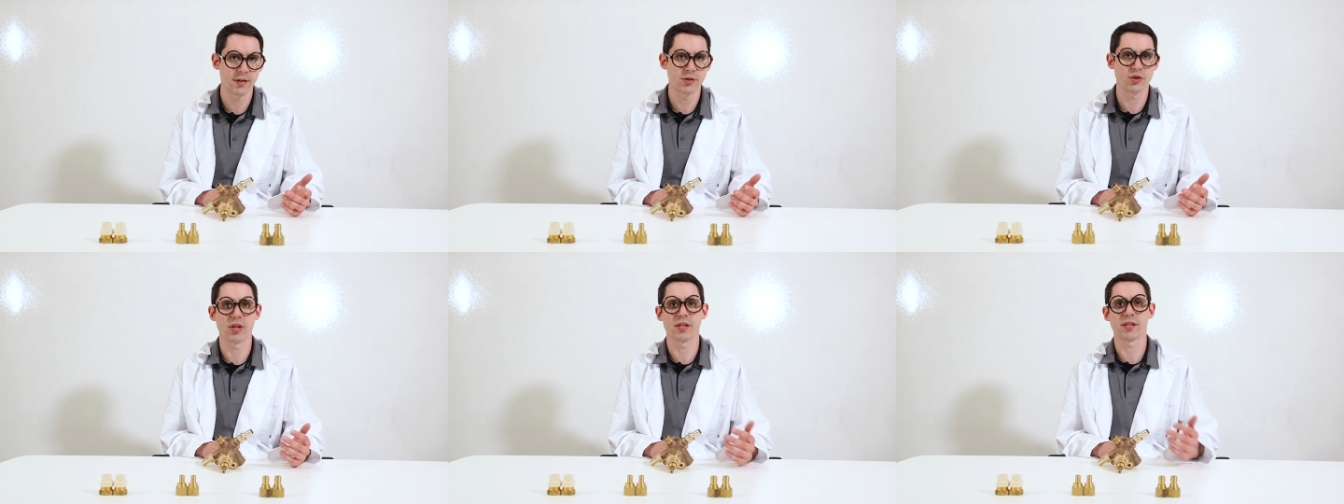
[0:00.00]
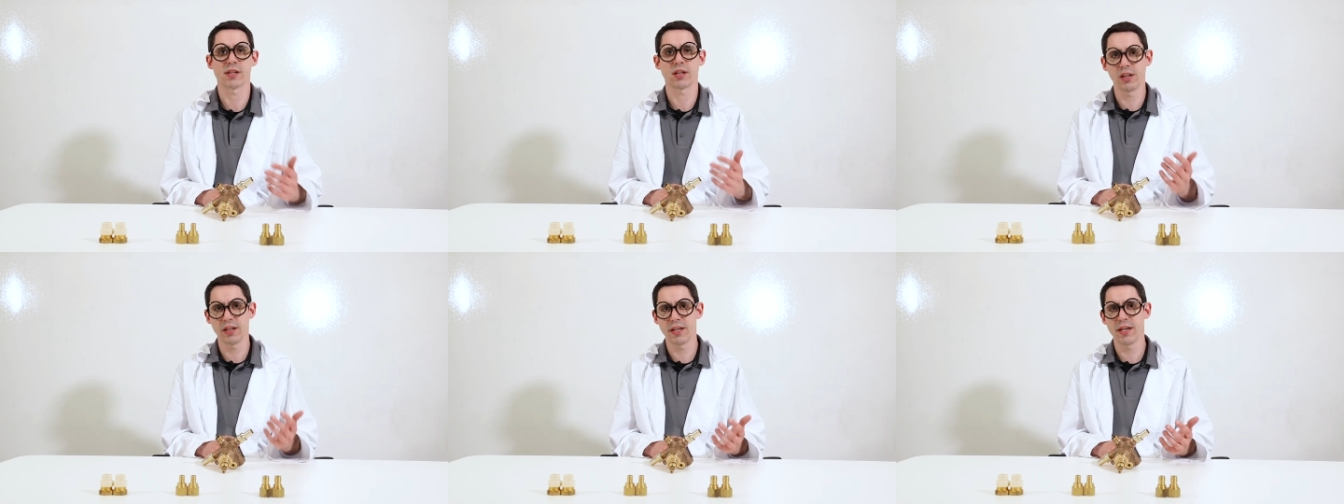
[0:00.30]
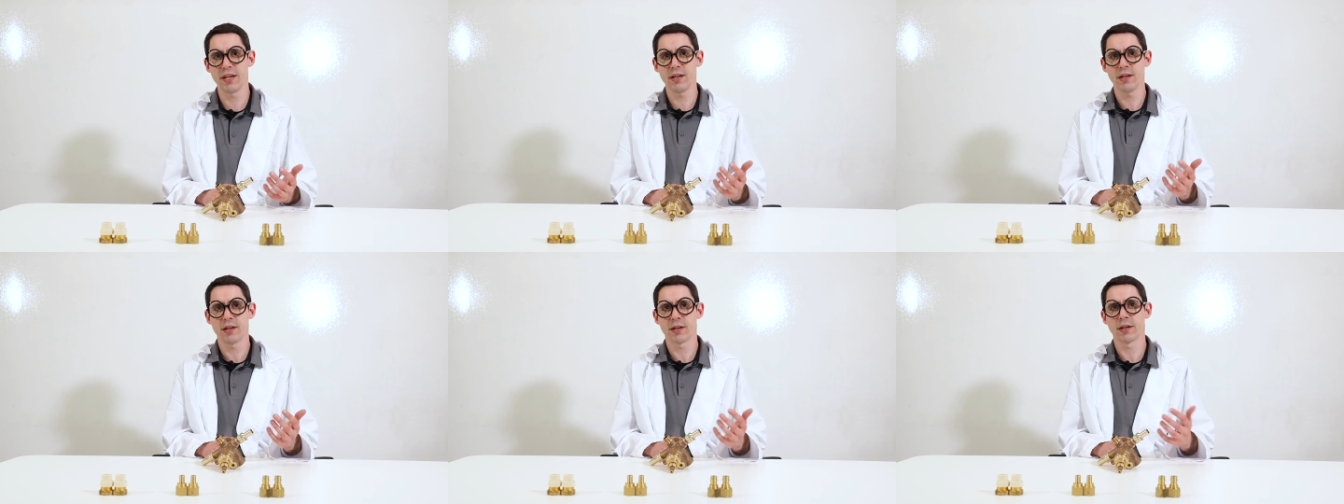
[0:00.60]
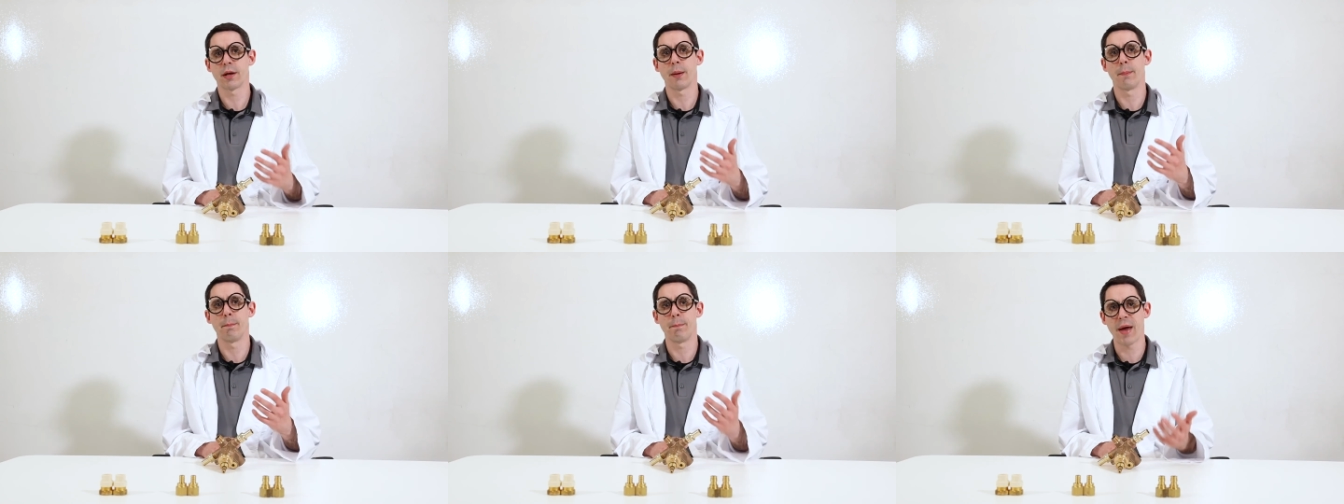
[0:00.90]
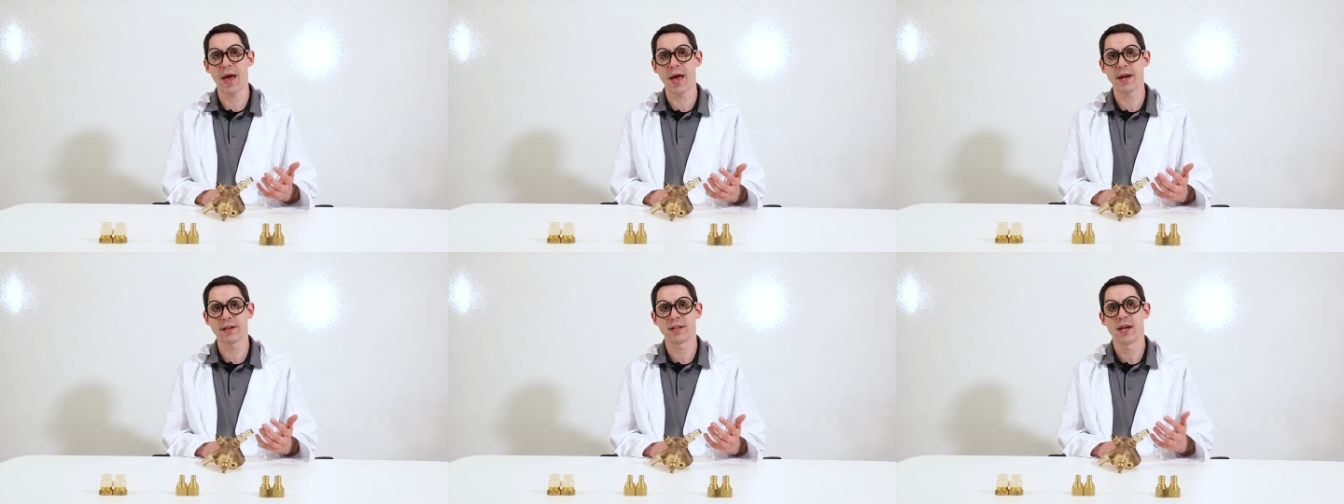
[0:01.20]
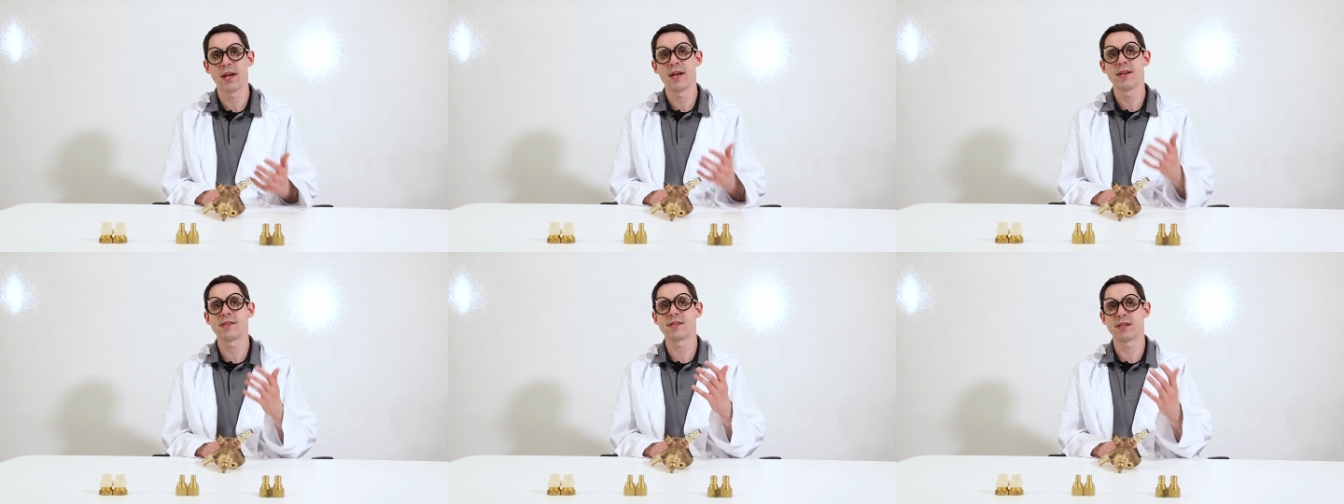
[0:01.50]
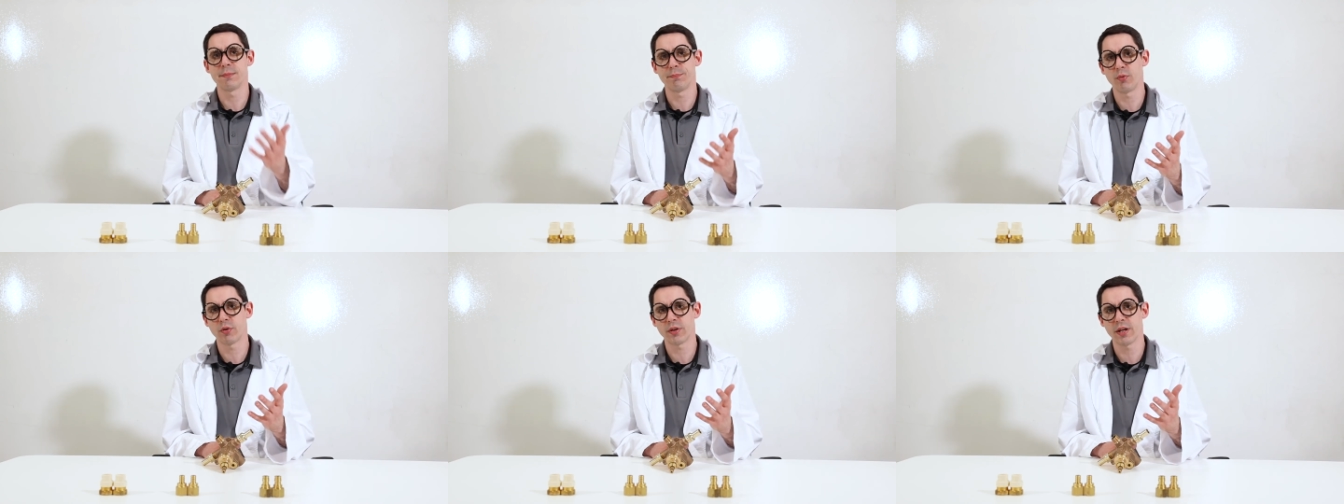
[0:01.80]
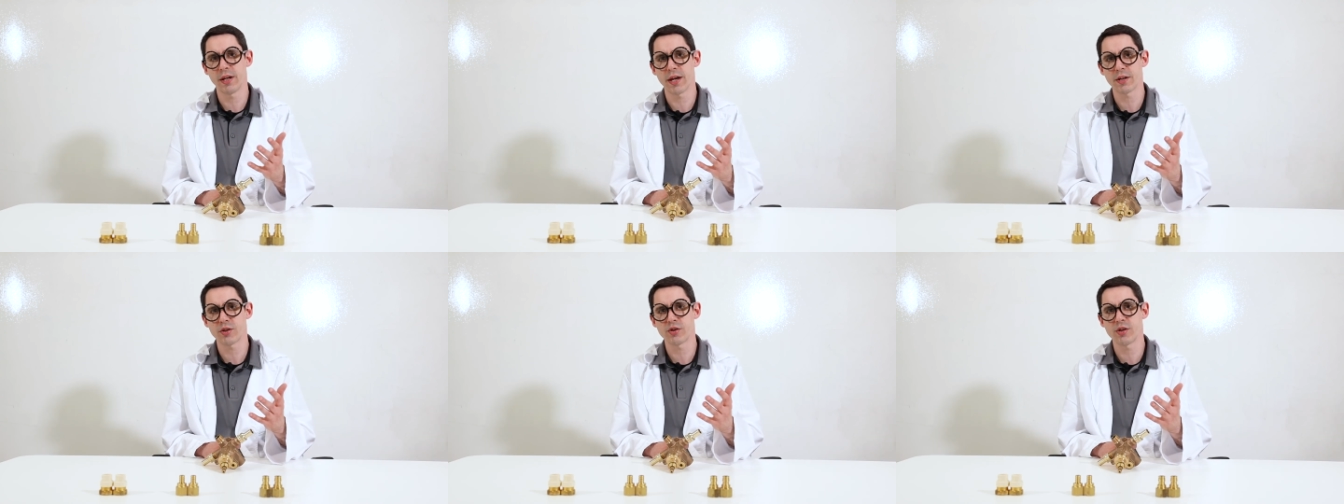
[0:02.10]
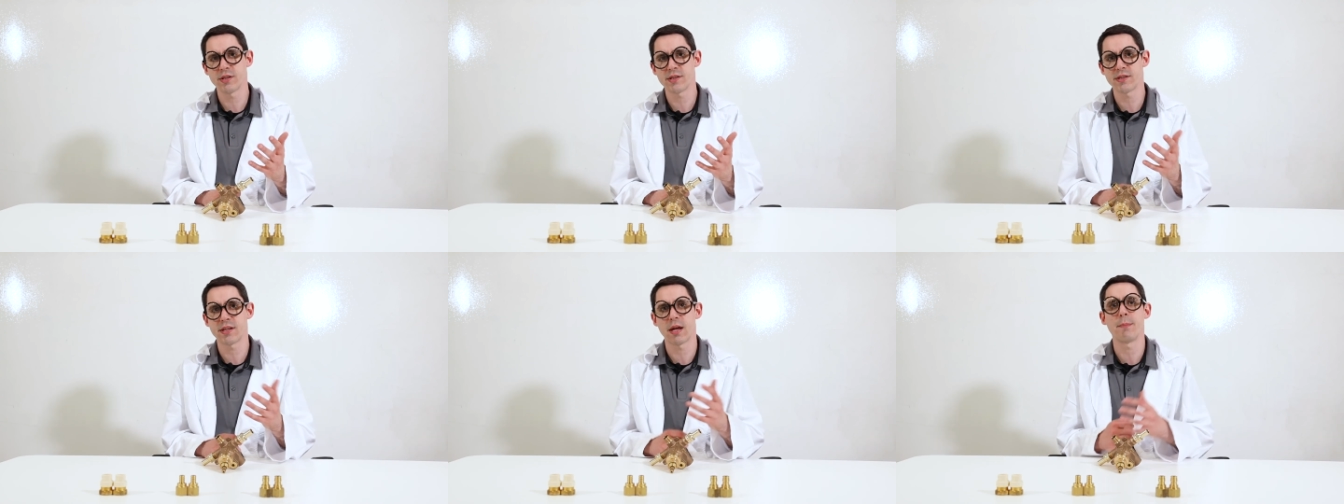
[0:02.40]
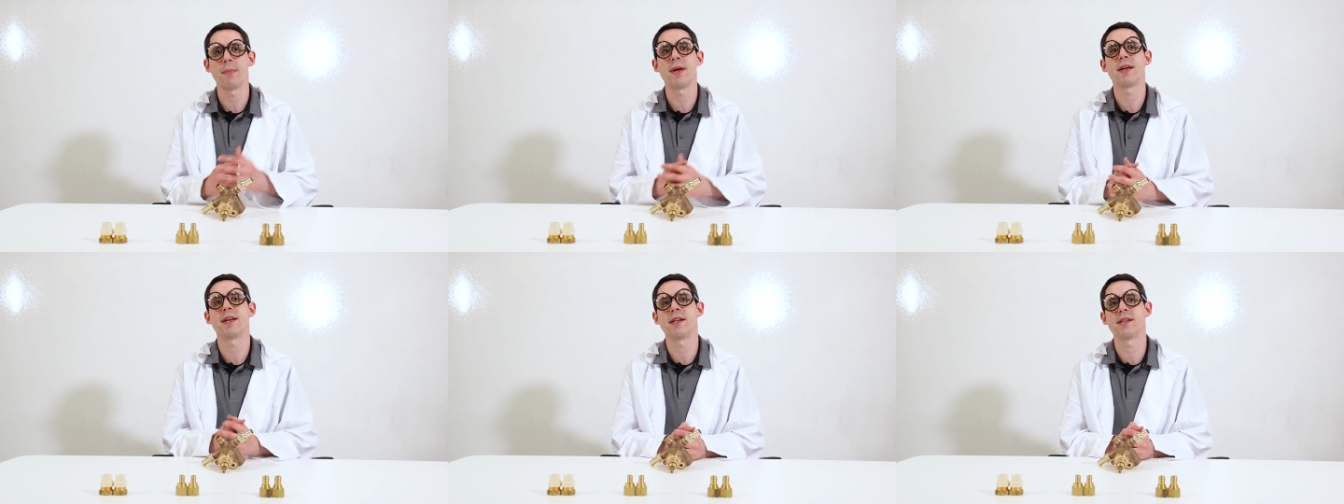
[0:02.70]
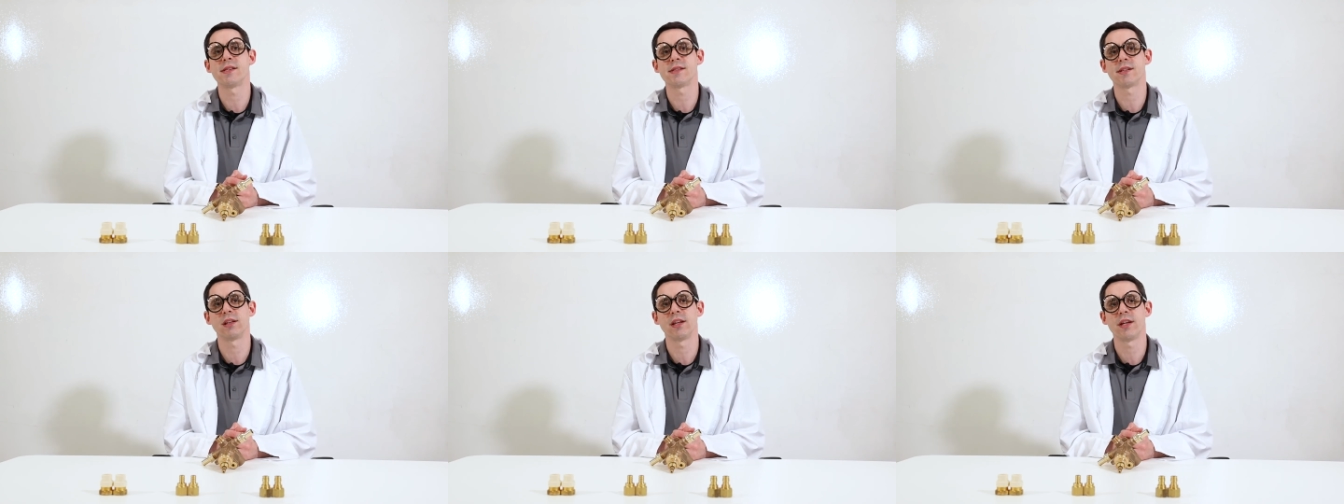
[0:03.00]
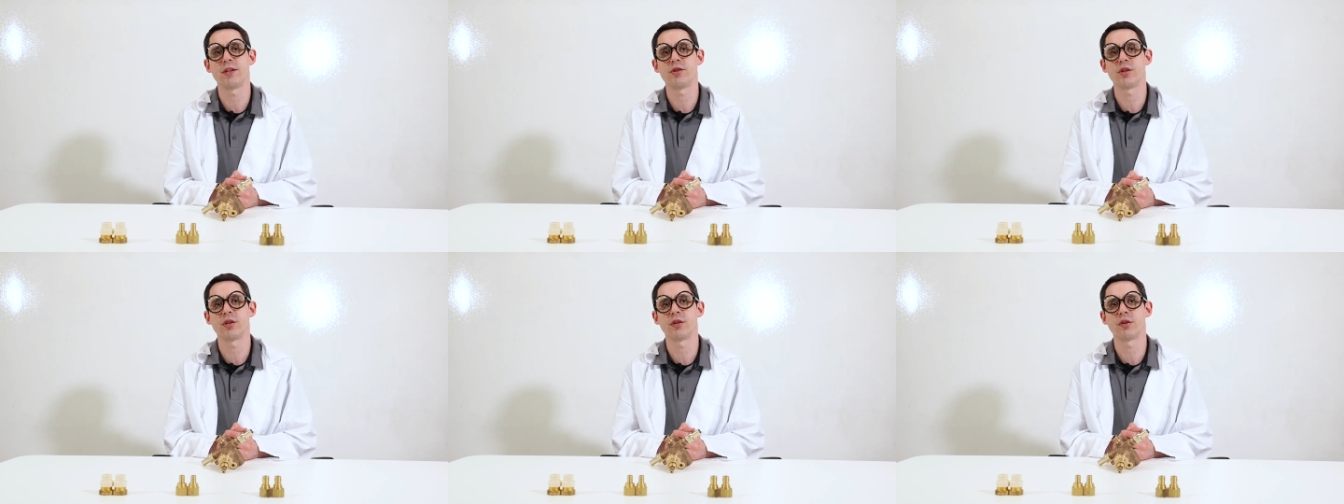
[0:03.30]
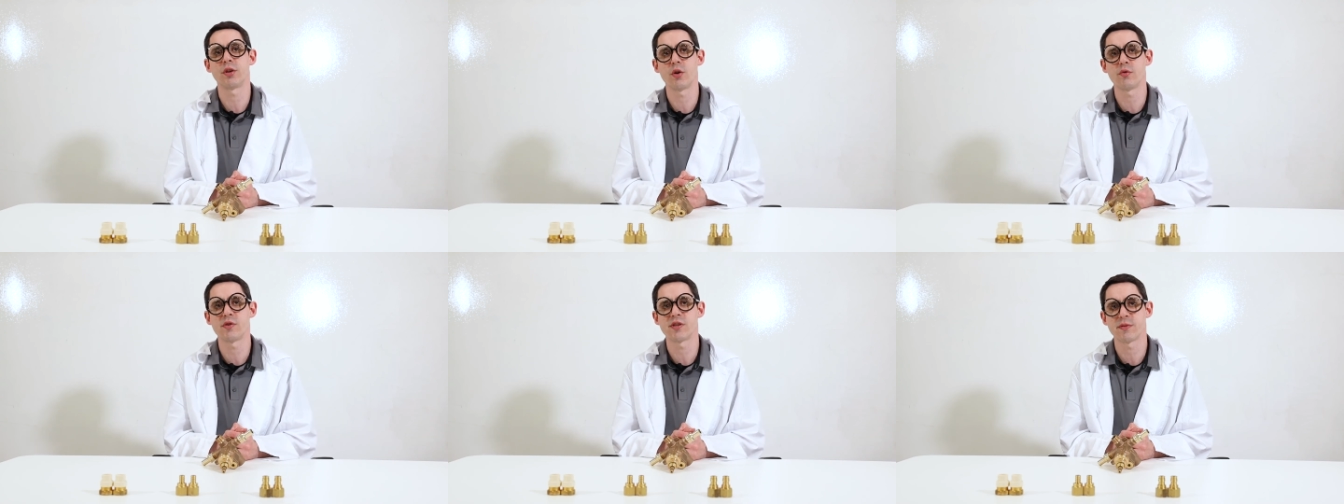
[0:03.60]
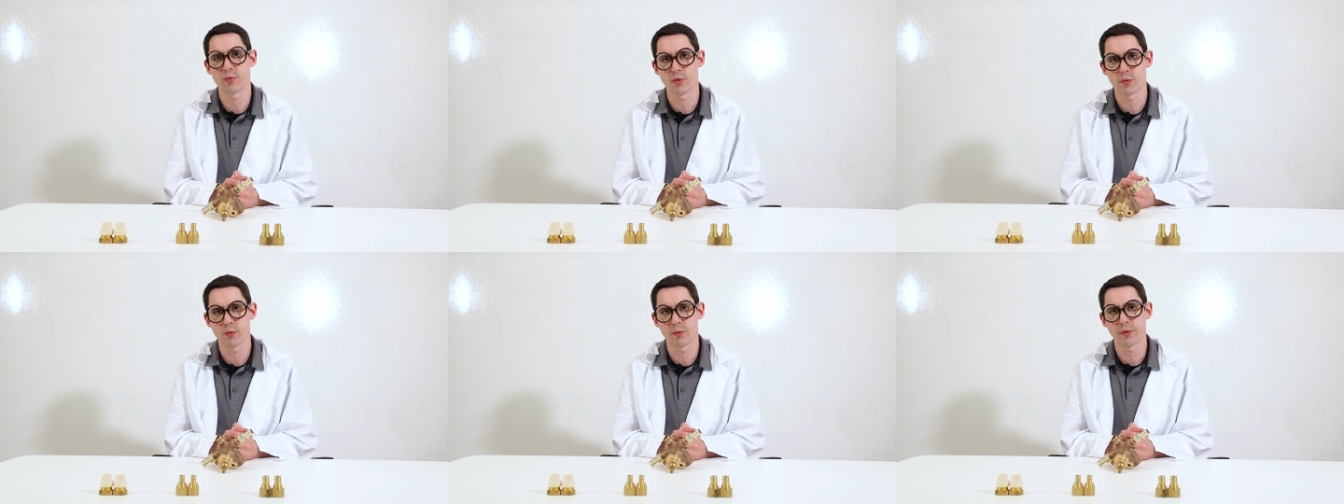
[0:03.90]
Just clean, compact, simple connections that make installation go smooth.